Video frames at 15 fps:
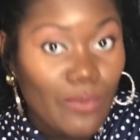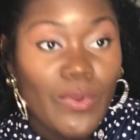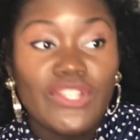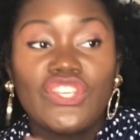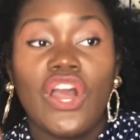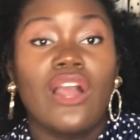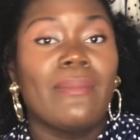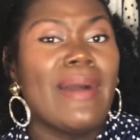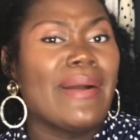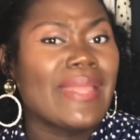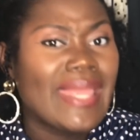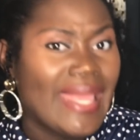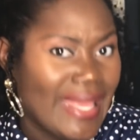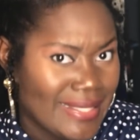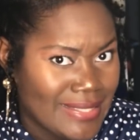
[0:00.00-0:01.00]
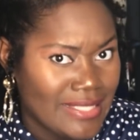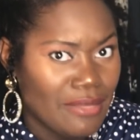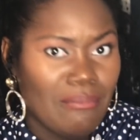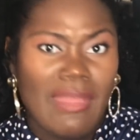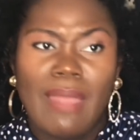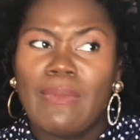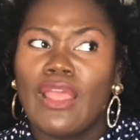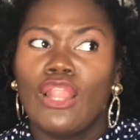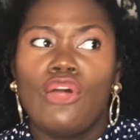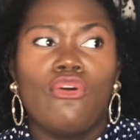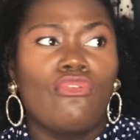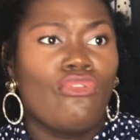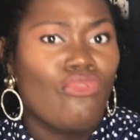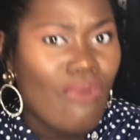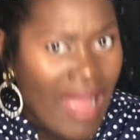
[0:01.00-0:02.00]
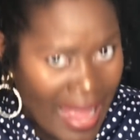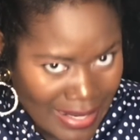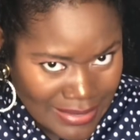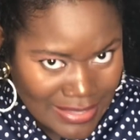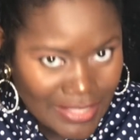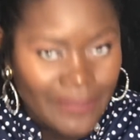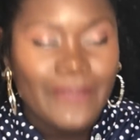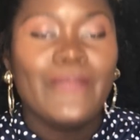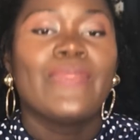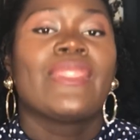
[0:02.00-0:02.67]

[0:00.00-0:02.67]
We talk about kissing, maybe a little grinding.